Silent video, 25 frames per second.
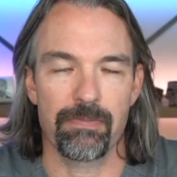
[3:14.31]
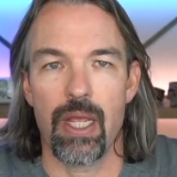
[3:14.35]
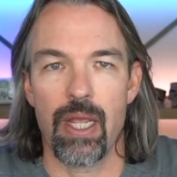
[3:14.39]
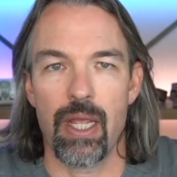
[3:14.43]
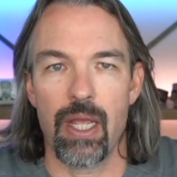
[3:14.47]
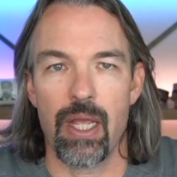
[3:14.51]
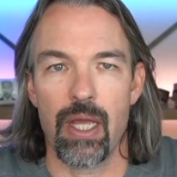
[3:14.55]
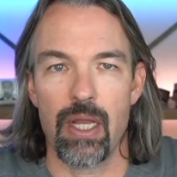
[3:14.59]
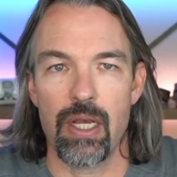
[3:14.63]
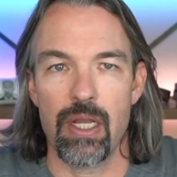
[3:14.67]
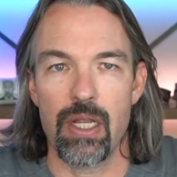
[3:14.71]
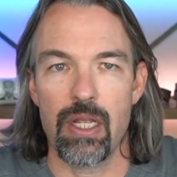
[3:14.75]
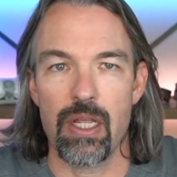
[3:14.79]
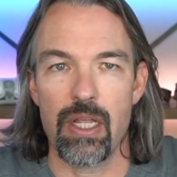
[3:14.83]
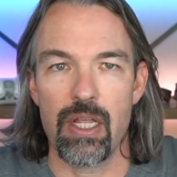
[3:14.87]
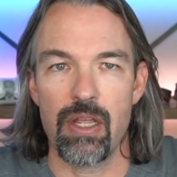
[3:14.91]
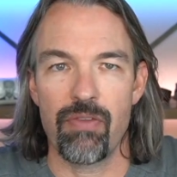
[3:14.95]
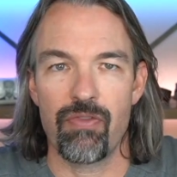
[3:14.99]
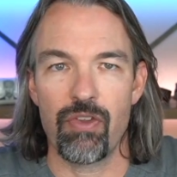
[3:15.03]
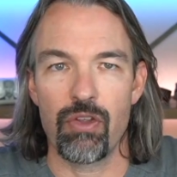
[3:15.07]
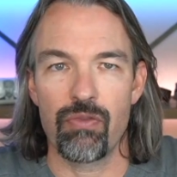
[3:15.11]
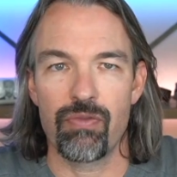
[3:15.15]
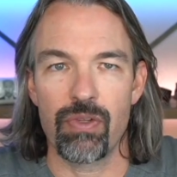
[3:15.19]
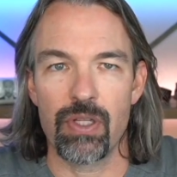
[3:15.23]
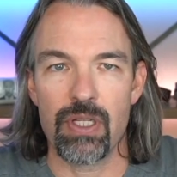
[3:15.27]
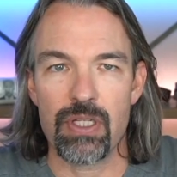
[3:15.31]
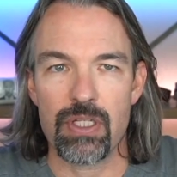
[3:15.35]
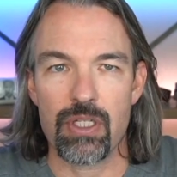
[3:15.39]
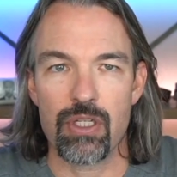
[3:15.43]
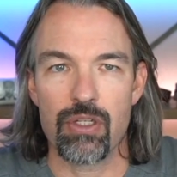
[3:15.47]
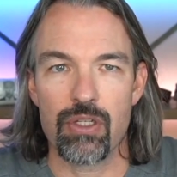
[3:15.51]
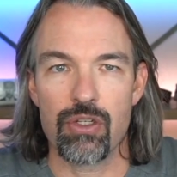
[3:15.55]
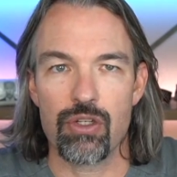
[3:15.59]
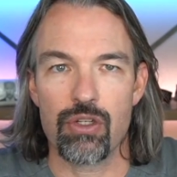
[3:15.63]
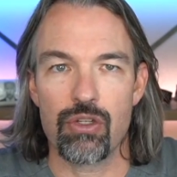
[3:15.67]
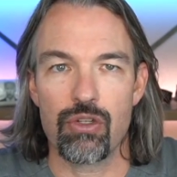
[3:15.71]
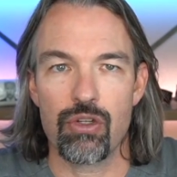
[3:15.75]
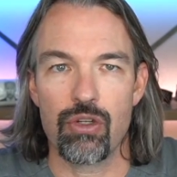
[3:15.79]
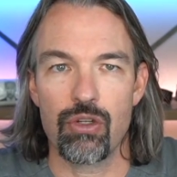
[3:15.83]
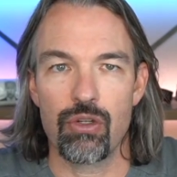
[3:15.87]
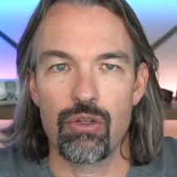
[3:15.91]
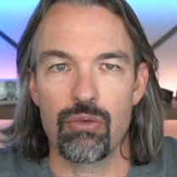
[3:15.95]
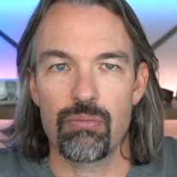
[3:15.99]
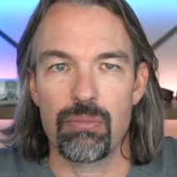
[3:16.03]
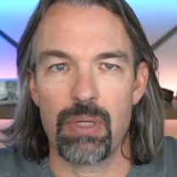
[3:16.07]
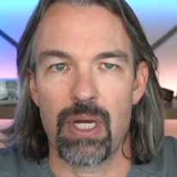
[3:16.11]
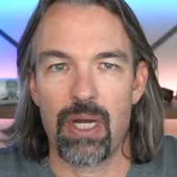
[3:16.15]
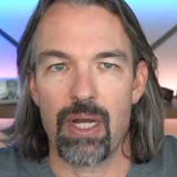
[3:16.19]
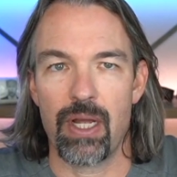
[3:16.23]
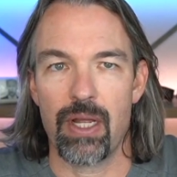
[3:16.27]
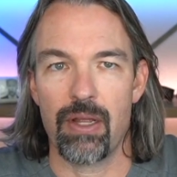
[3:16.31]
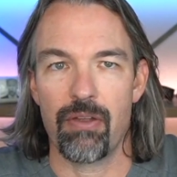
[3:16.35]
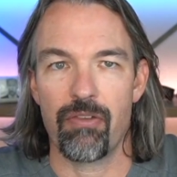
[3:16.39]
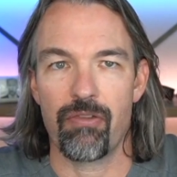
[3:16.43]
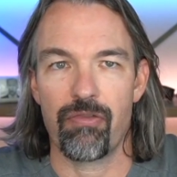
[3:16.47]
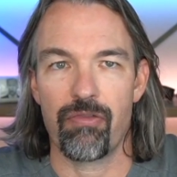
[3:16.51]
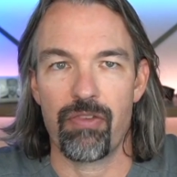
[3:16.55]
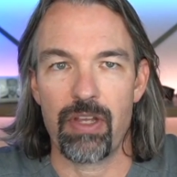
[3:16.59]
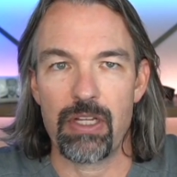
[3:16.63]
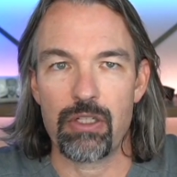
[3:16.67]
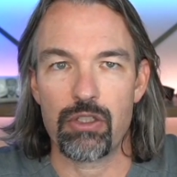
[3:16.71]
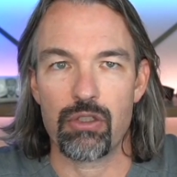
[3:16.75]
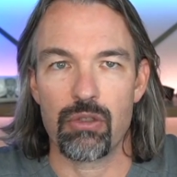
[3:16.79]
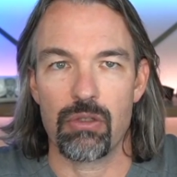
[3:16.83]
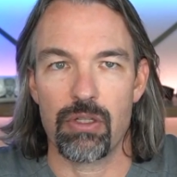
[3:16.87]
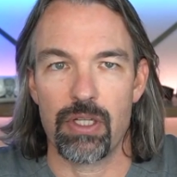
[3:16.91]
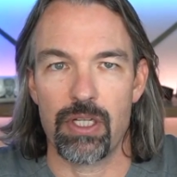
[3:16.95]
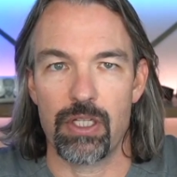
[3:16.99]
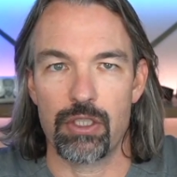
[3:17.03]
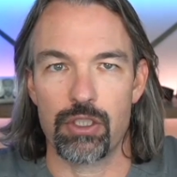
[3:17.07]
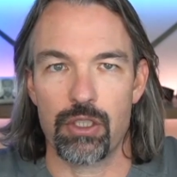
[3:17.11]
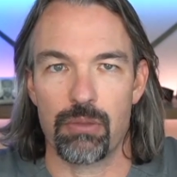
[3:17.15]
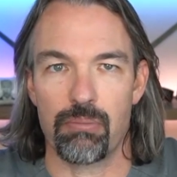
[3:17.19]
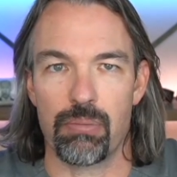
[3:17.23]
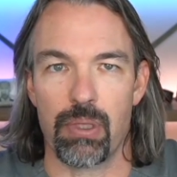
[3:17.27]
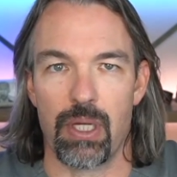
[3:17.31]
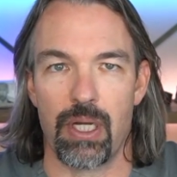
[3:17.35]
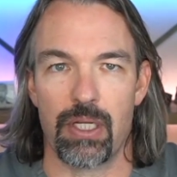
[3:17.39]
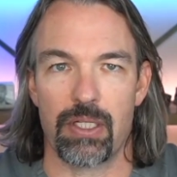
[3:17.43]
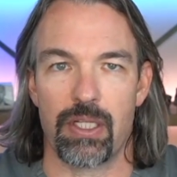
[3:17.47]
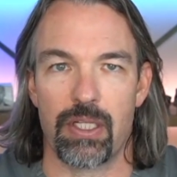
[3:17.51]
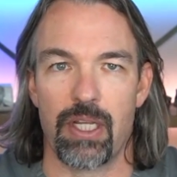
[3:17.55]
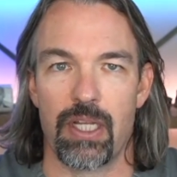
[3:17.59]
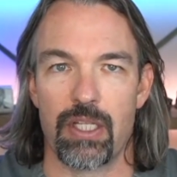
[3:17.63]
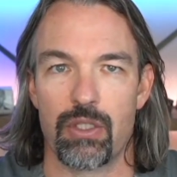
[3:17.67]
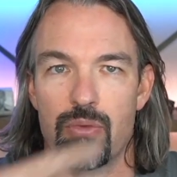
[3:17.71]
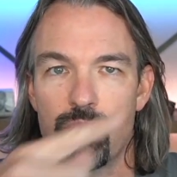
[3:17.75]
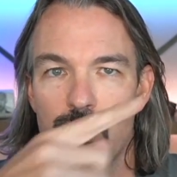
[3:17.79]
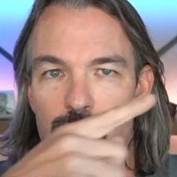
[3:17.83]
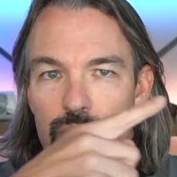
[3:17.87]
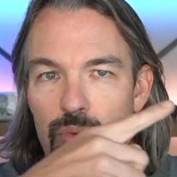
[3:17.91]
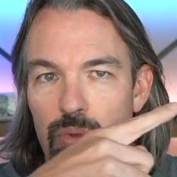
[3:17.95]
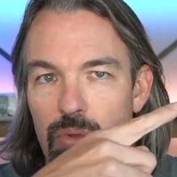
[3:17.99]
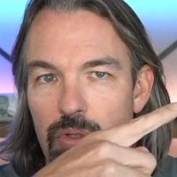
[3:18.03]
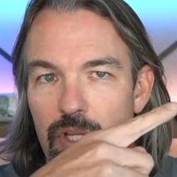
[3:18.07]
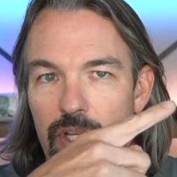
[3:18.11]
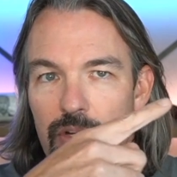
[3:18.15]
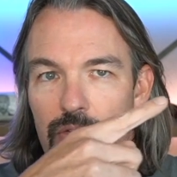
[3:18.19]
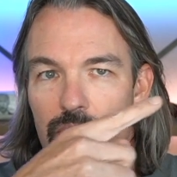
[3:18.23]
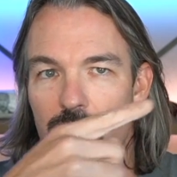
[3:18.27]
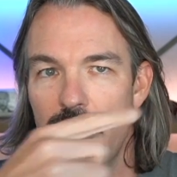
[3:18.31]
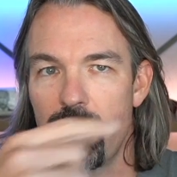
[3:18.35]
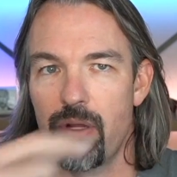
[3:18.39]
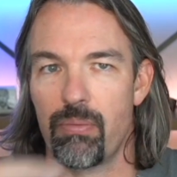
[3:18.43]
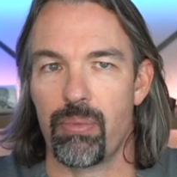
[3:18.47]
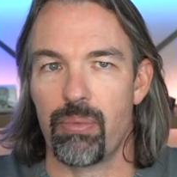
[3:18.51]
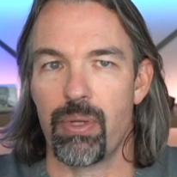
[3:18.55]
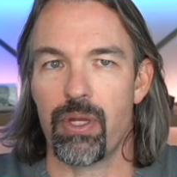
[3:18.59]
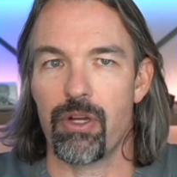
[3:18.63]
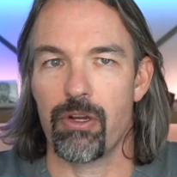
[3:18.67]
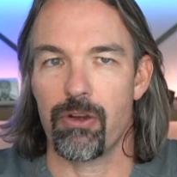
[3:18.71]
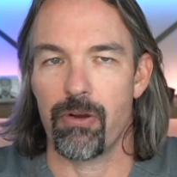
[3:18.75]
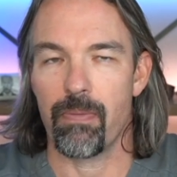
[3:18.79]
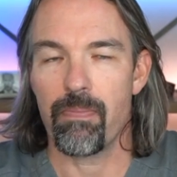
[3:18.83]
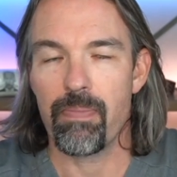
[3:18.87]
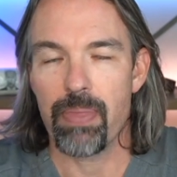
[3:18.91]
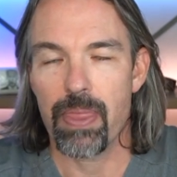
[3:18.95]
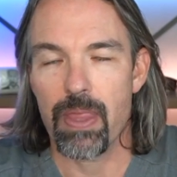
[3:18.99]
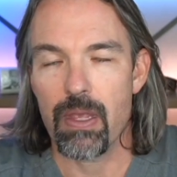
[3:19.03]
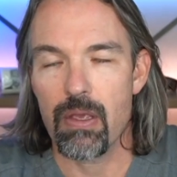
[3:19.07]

And if you've listened to my facial aging podcast, which we'll link right up here,